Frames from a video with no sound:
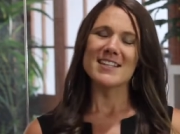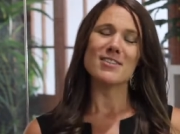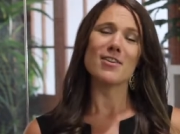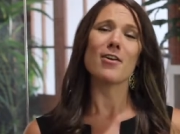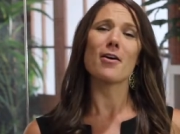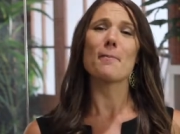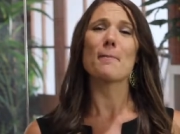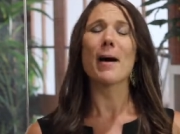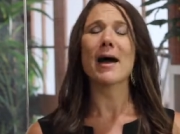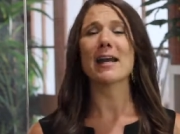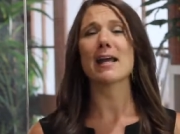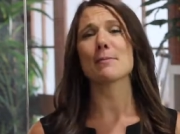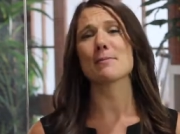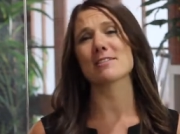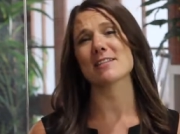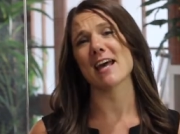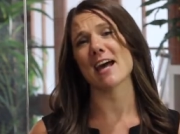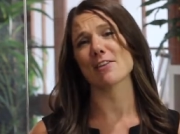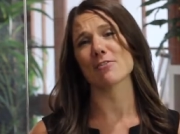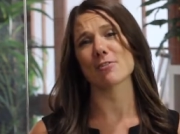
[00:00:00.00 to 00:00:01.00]
So my name
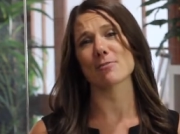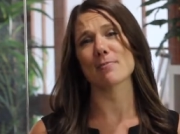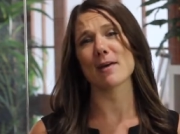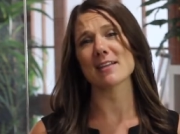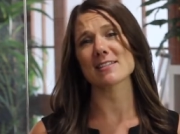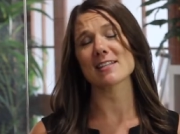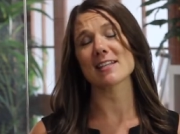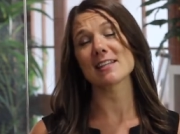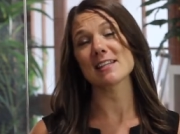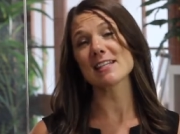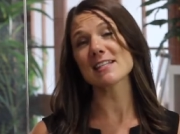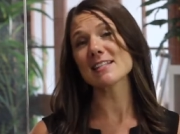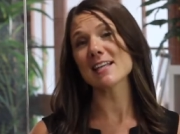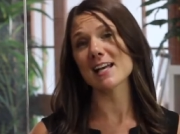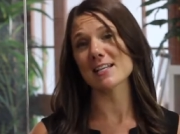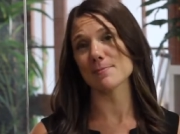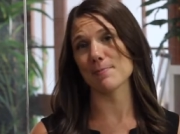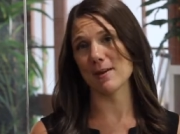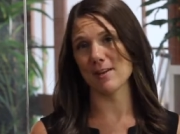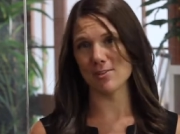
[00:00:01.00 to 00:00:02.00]
is Katherine Maslen. This
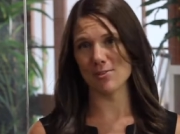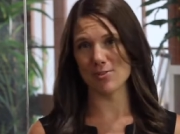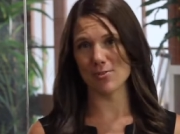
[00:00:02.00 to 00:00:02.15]
has been